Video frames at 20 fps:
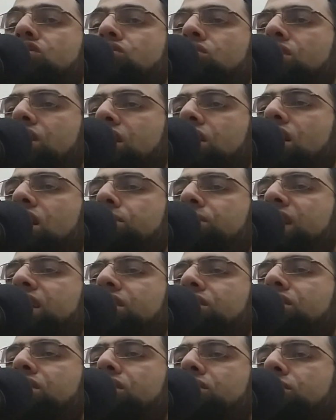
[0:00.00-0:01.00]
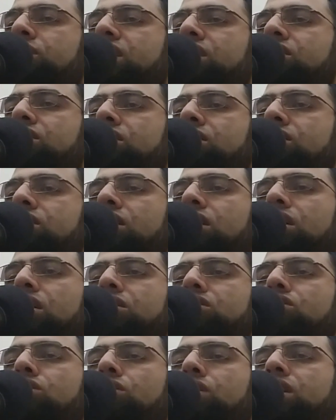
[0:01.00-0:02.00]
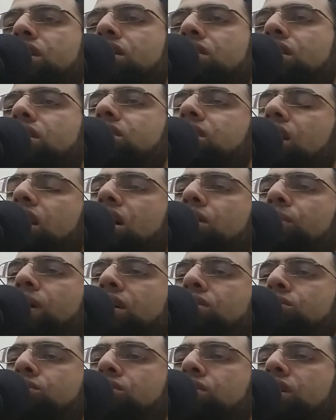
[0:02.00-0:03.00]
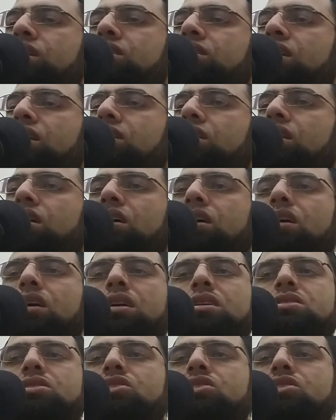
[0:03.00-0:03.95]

So there are many reasons. So he, radiallahu anhu, he said, It's